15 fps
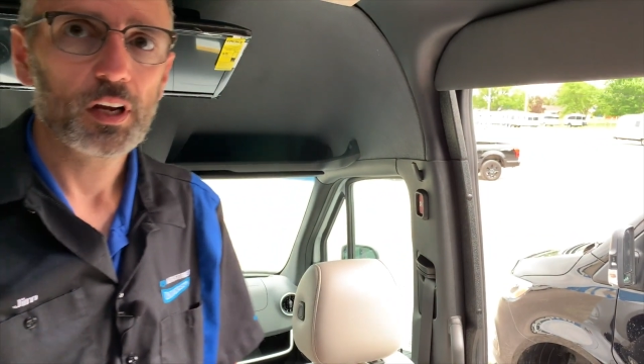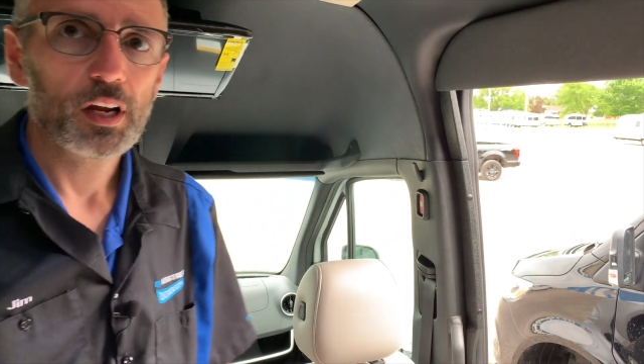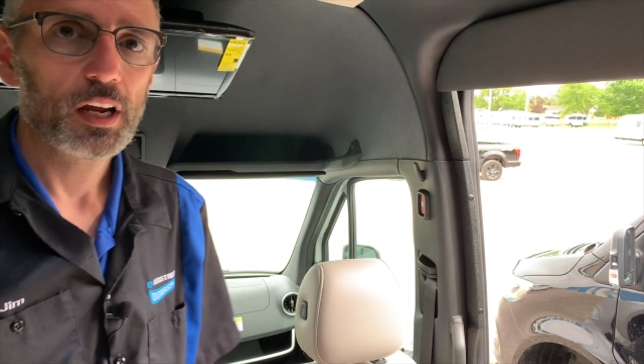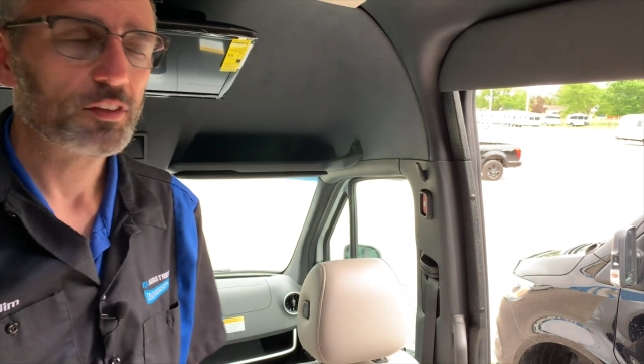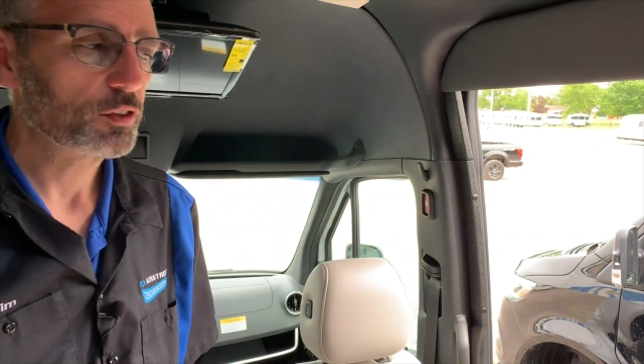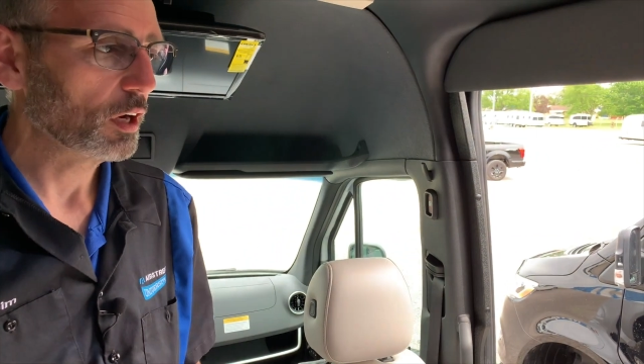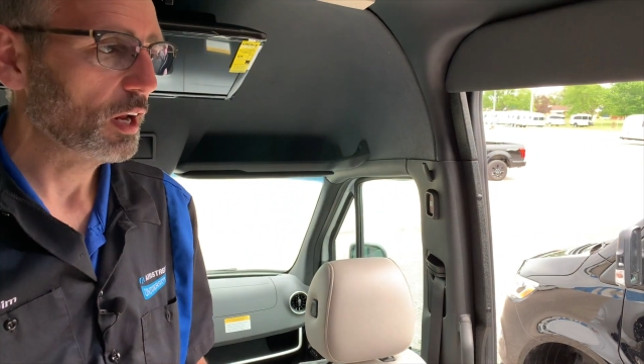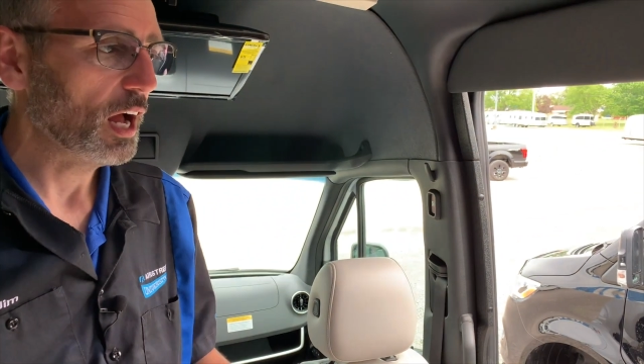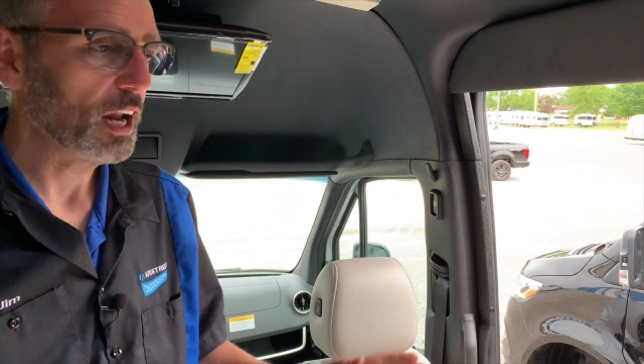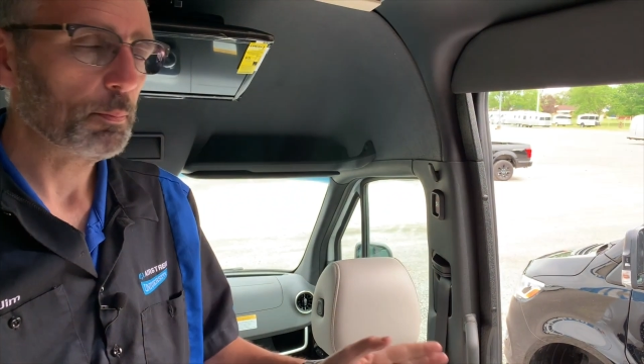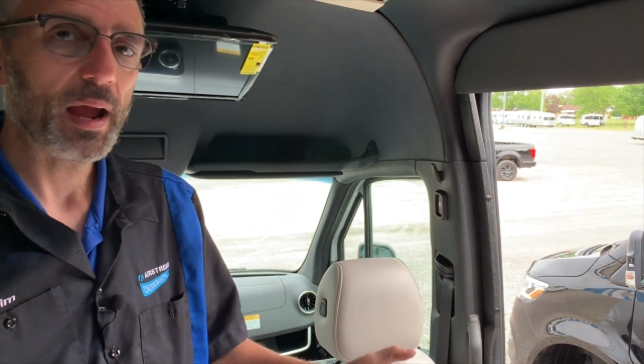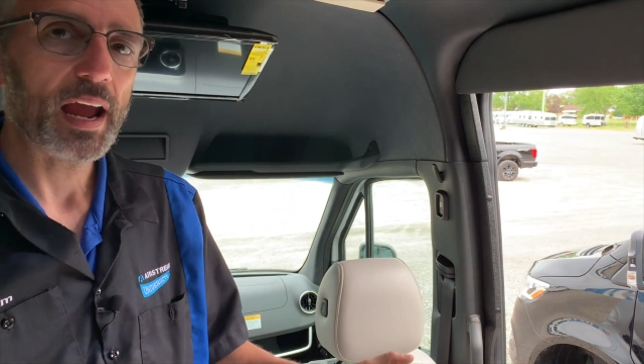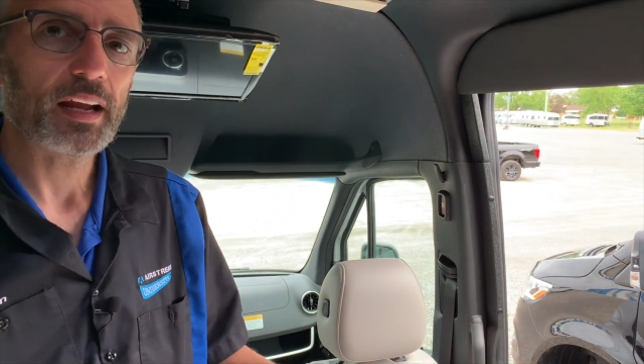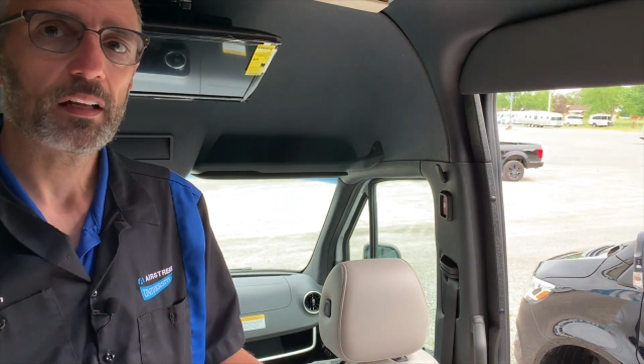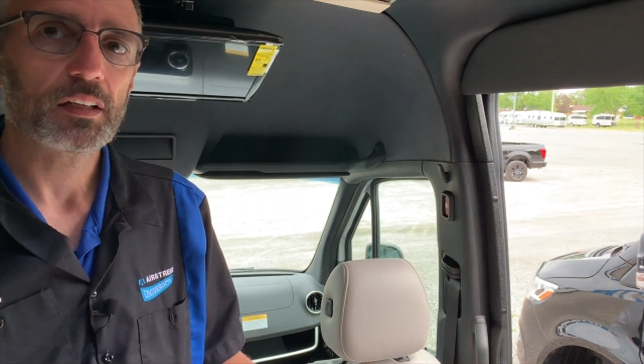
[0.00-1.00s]
It's going to
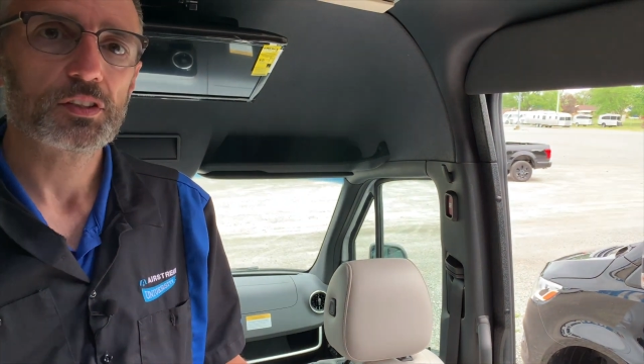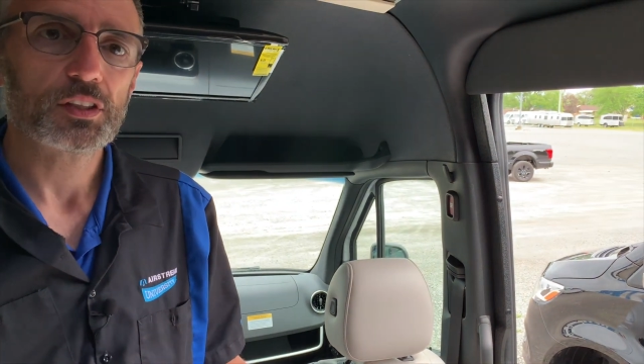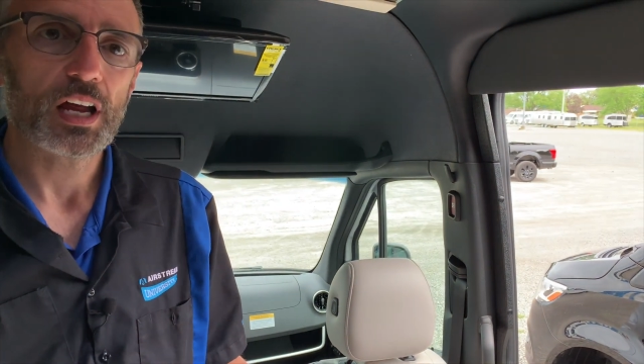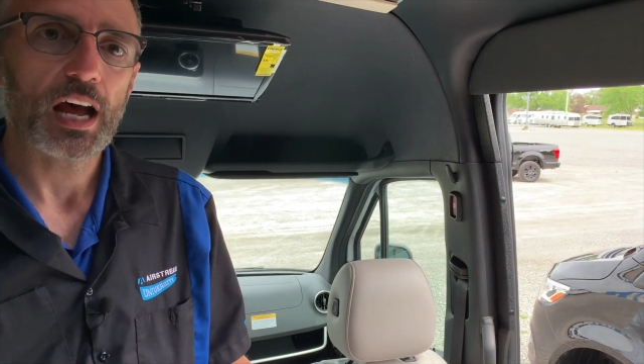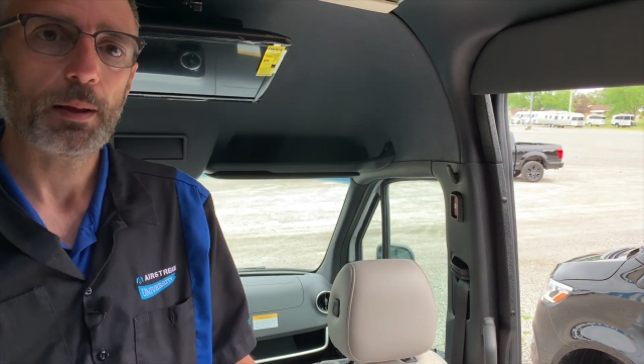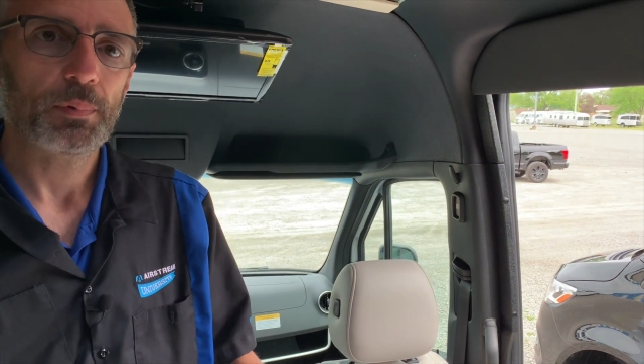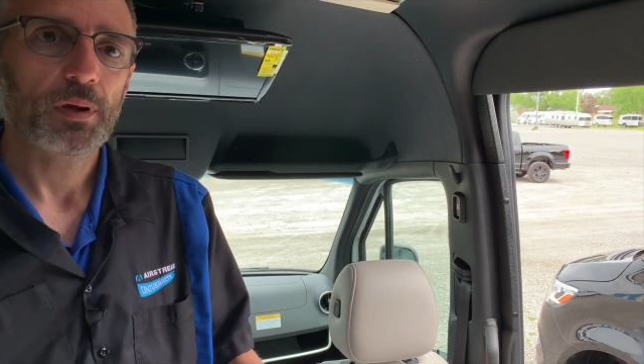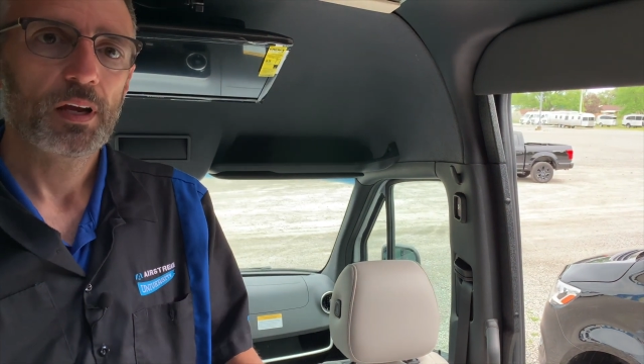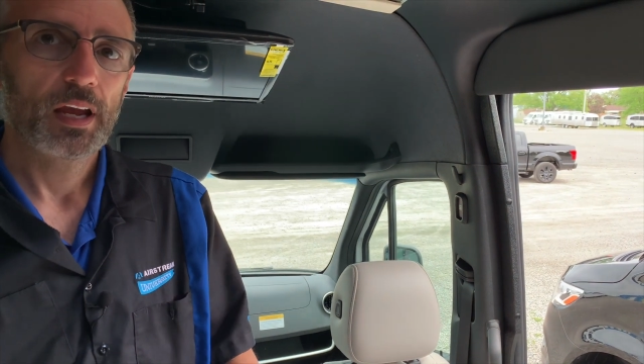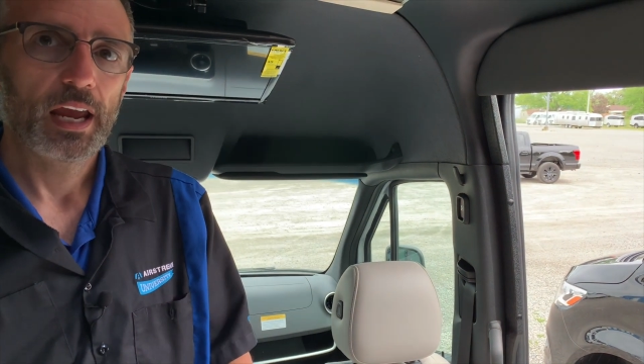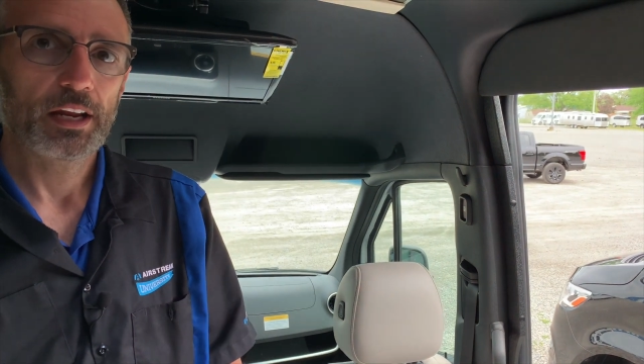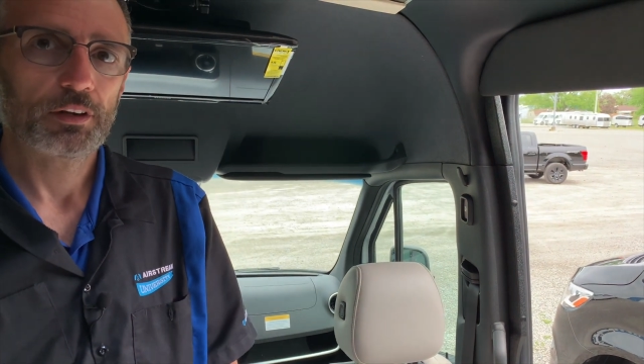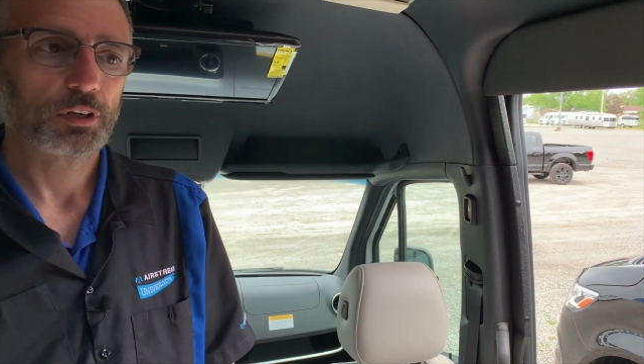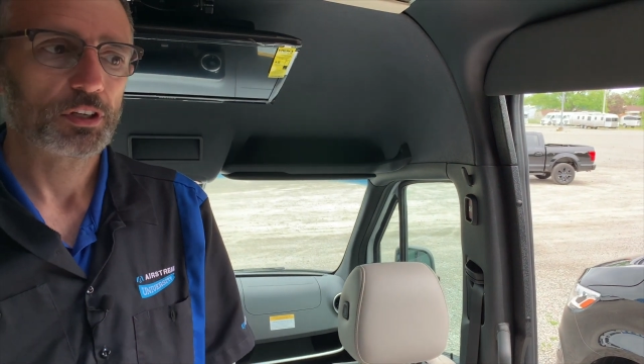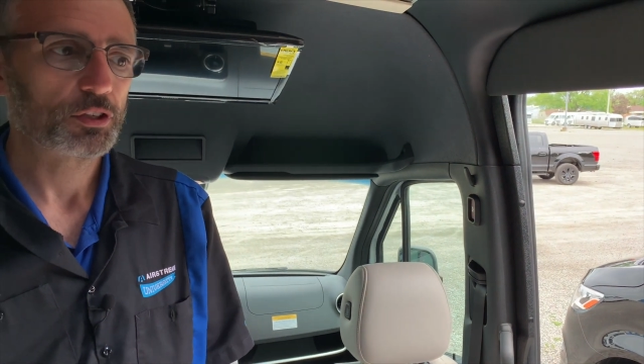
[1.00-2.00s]
automatically stop
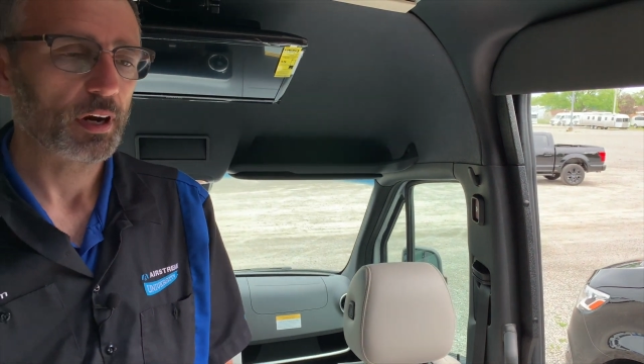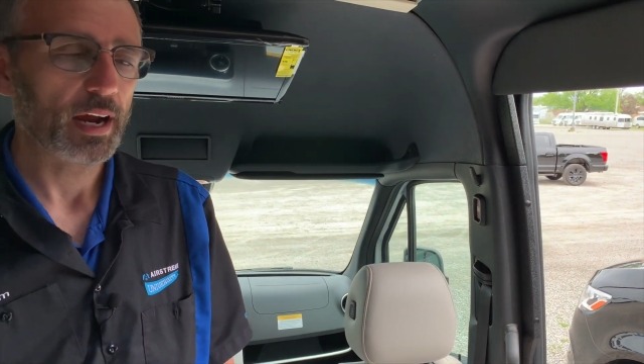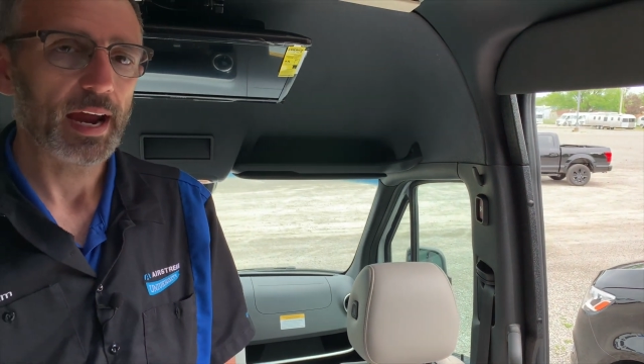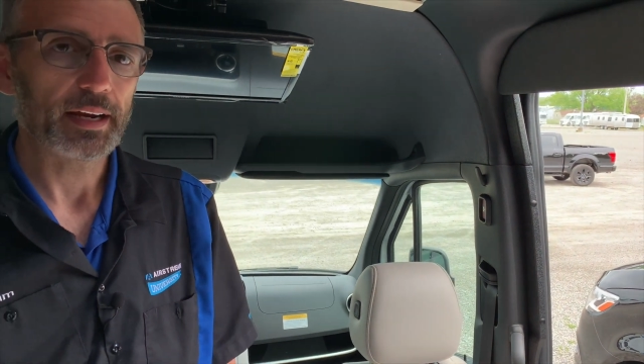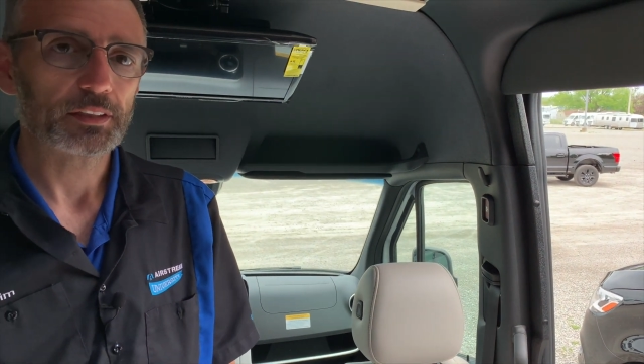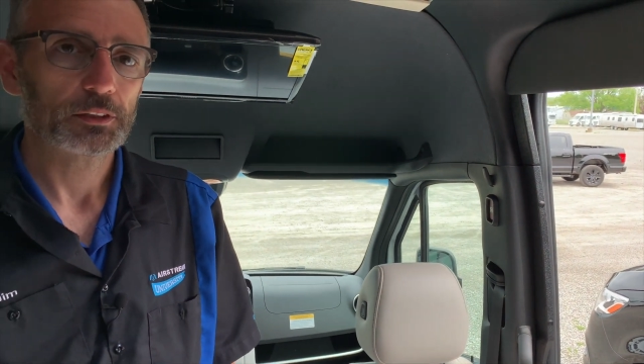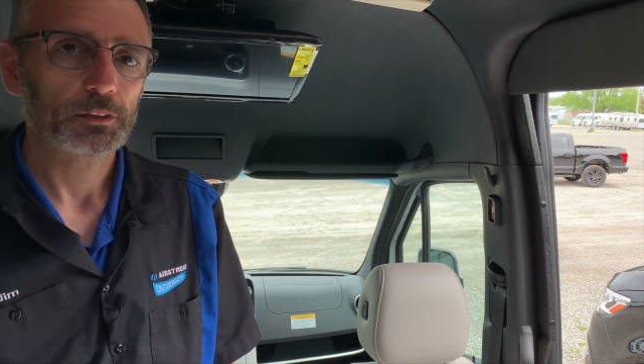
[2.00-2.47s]
and retract.